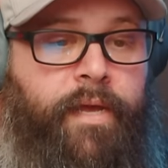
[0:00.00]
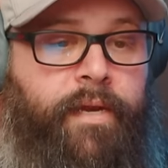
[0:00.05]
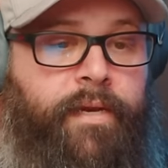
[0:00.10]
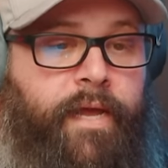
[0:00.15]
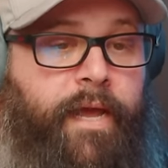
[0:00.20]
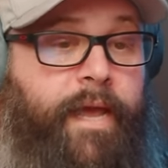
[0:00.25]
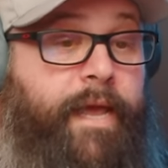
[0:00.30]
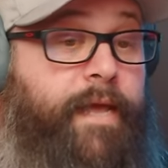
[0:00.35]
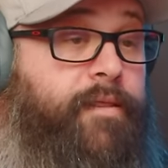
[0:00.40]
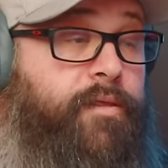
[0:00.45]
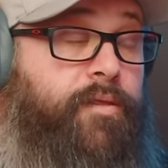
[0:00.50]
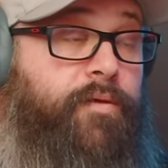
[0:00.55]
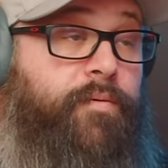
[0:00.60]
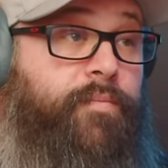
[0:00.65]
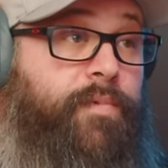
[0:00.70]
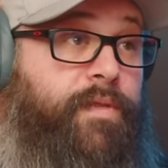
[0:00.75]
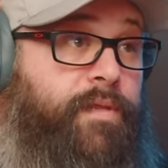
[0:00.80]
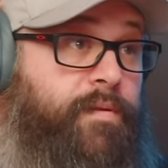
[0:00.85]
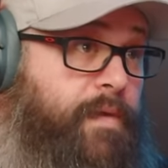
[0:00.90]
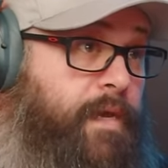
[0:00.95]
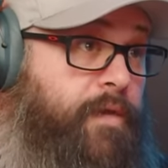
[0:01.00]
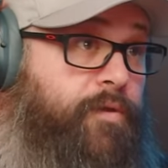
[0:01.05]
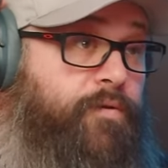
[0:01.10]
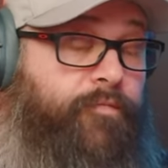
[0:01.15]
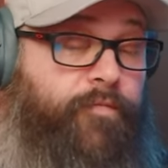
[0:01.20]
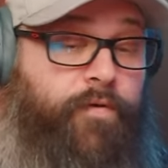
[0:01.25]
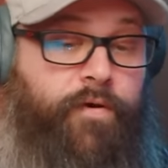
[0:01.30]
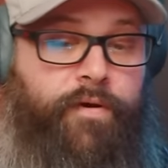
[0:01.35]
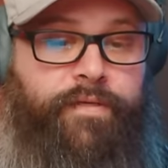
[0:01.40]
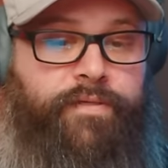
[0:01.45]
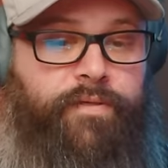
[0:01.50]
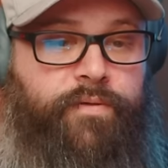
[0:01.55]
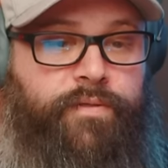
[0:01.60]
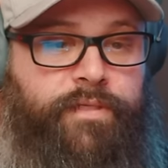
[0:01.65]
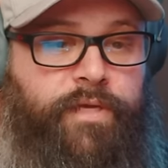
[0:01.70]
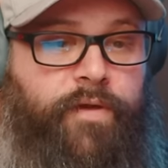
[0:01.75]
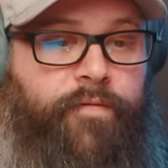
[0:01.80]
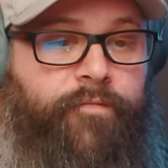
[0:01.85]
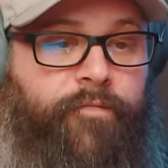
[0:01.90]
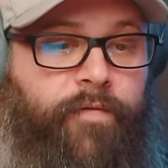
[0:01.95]
Now, Anthem that you've got is
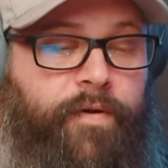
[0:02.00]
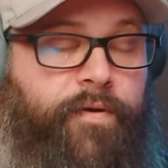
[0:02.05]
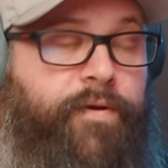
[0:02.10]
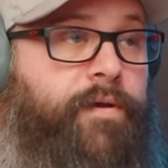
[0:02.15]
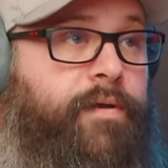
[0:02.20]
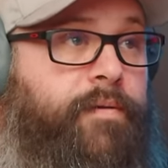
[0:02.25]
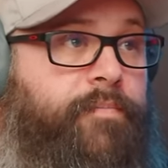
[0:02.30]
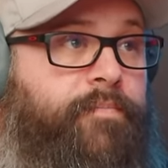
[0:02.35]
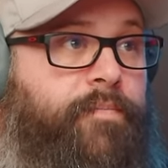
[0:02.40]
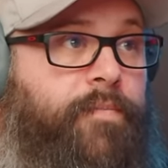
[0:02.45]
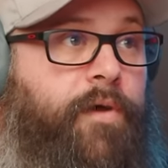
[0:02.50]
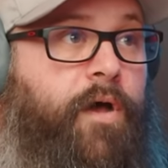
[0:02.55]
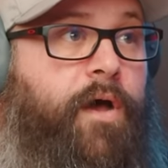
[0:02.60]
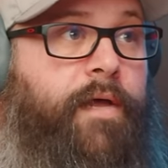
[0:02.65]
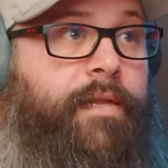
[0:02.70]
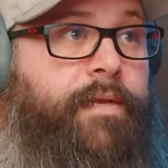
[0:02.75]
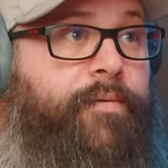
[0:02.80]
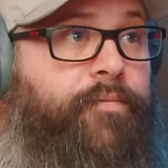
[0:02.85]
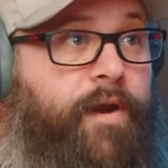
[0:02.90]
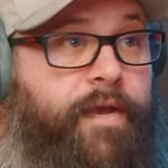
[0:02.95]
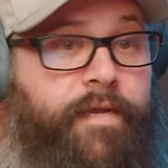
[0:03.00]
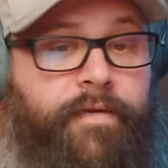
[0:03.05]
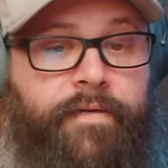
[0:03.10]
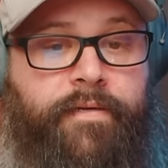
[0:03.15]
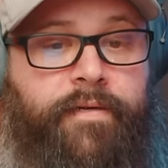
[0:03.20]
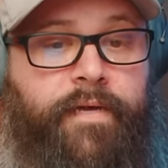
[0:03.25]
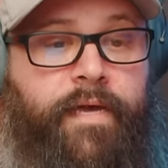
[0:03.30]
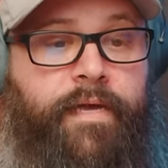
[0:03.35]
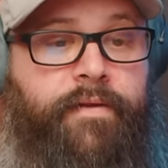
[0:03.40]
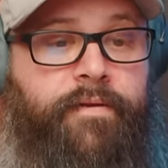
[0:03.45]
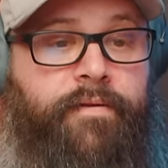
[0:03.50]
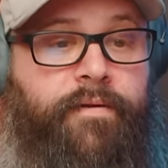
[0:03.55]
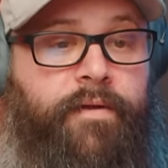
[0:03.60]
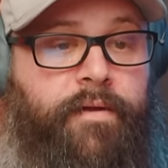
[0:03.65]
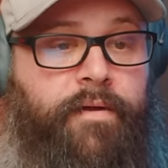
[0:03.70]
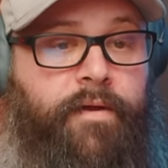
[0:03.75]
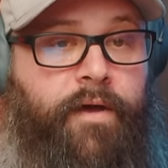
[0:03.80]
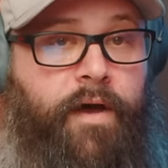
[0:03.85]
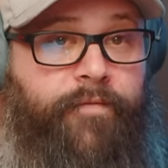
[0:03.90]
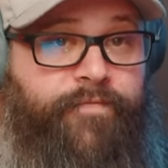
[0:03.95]
also very highly rated, and
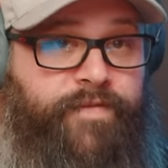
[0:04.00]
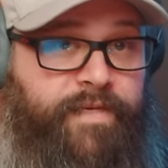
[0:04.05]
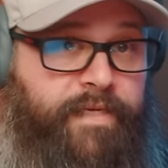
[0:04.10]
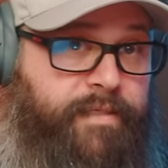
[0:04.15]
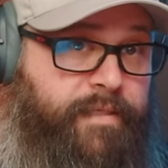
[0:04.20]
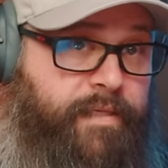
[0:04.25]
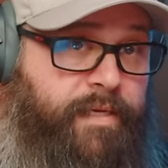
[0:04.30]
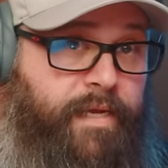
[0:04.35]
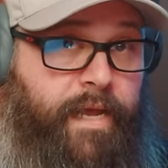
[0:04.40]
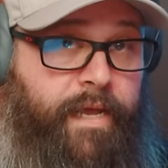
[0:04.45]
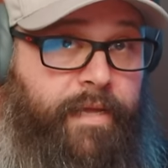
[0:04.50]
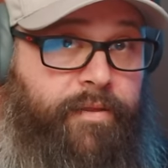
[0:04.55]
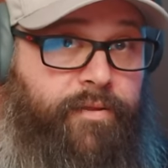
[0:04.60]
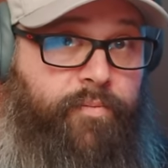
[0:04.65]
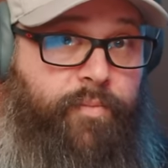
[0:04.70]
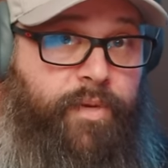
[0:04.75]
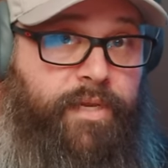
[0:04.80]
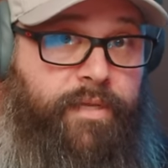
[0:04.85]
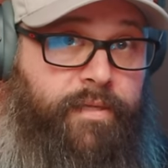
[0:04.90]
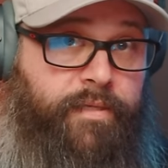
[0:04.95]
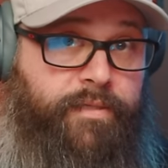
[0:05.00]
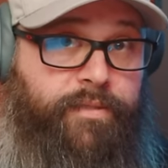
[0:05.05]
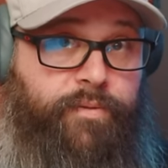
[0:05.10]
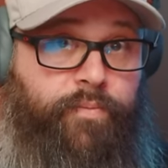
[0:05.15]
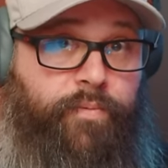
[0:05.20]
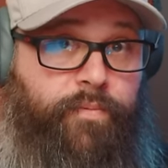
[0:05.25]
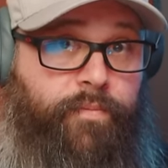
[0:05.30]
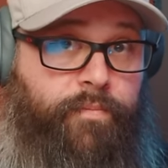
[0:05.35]
I've tested Anthem in this